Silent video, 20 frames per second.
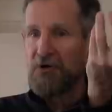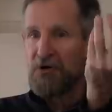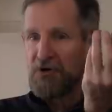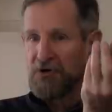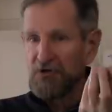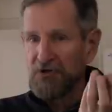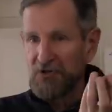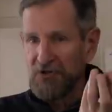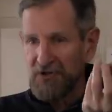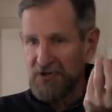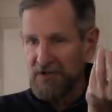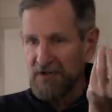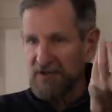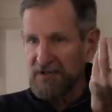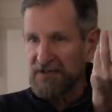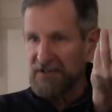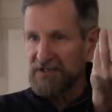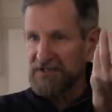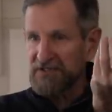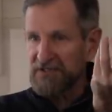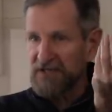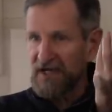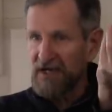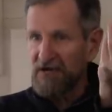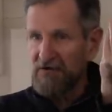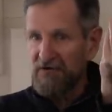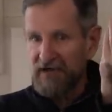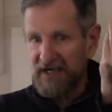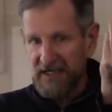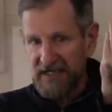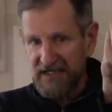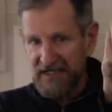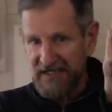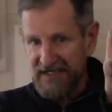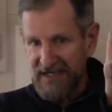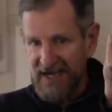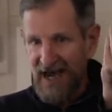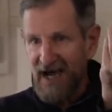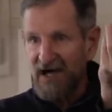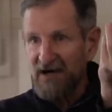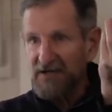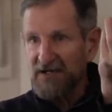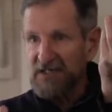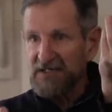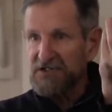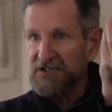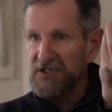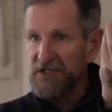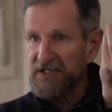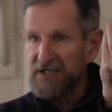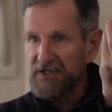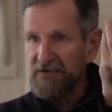pull the celery down into the